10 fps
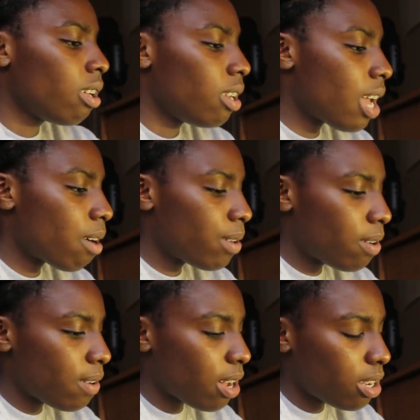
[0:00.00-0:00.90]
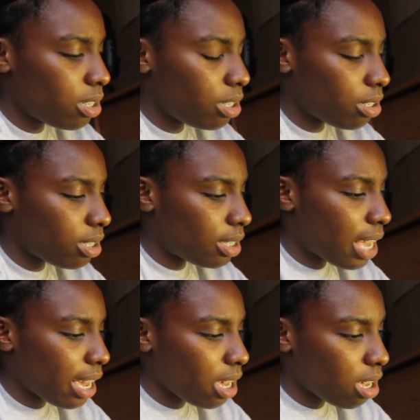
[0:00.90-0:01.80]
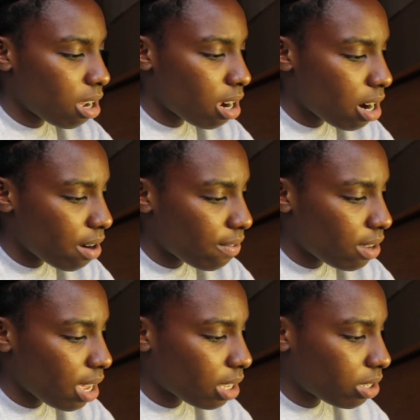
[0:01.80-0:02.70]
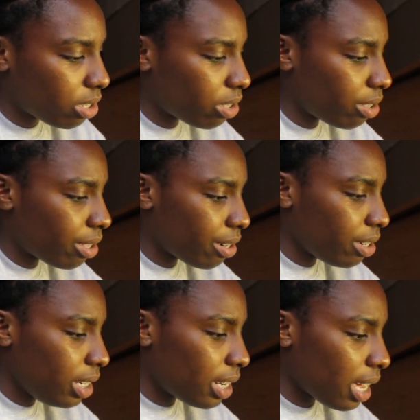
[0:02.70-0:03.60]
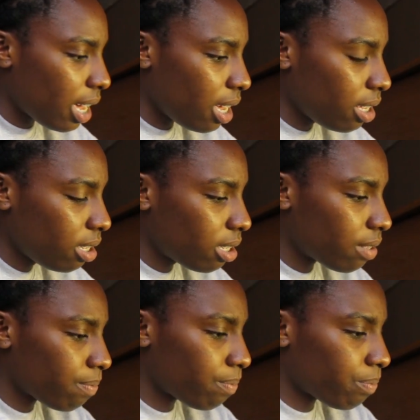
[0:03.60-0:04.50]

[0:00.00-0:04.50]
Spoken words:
Now we're going on to your second card the next 30 days.